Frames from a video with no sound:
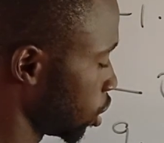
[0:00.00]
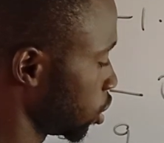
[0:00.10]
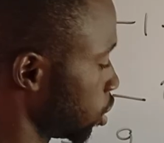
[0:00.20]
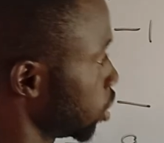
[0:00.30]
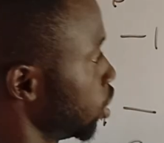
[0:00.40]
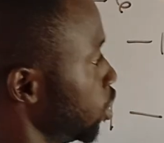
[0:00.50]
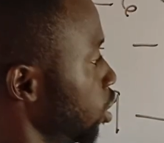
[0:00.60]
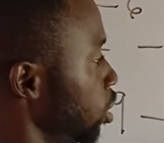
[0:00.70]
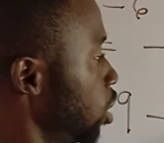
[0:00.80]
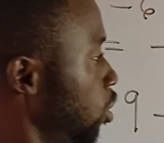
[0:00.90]
9.
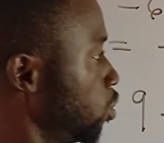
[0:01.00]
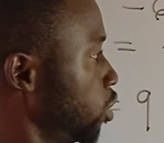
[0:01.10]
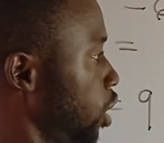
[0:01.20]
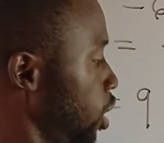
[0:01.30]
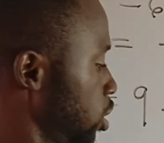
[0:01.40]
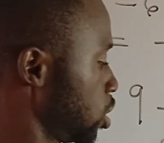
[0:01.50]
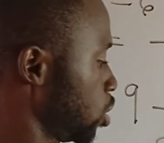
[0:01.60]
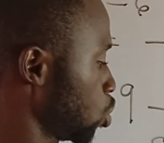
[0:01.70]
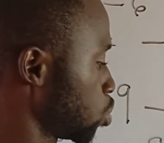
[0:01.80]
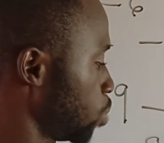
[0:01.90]
X is
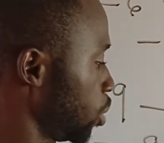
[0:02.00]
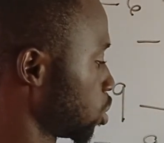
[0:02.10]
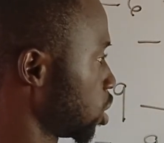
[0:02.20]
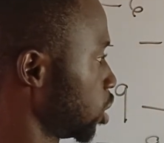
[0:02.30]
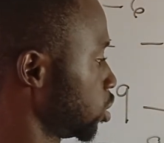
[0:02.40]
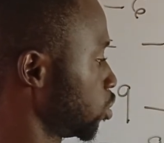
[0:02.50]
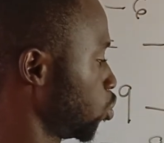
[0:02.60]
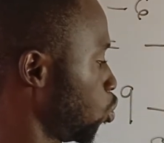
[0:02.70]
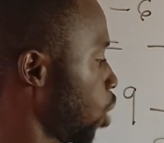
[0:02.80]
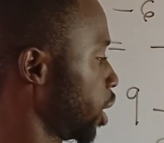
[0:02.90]
equals to minus 9,
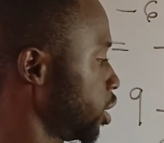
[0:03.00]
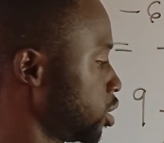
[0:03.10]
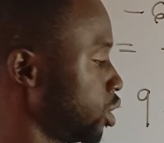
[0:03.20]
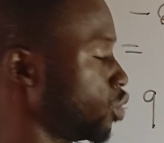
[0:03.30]
y is